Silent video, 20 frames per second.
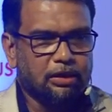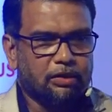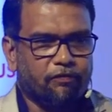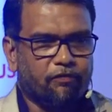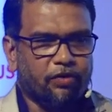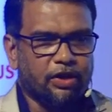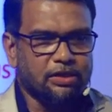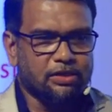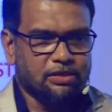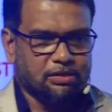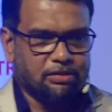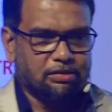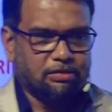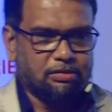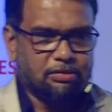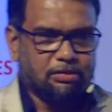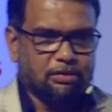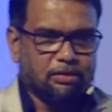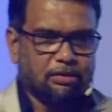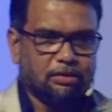which
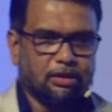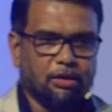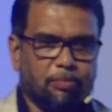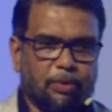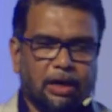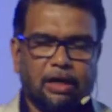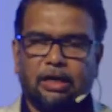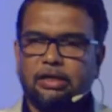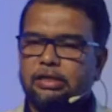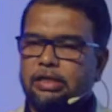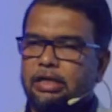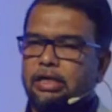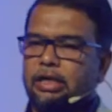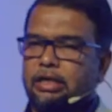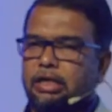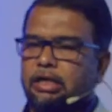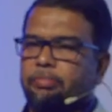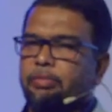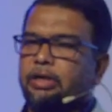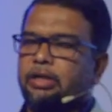the biological
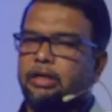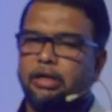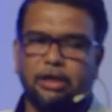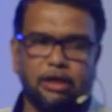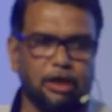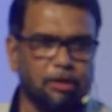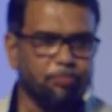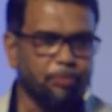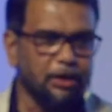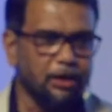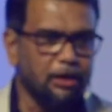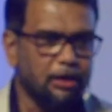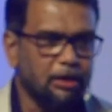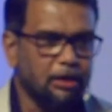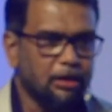treatment of the ETP,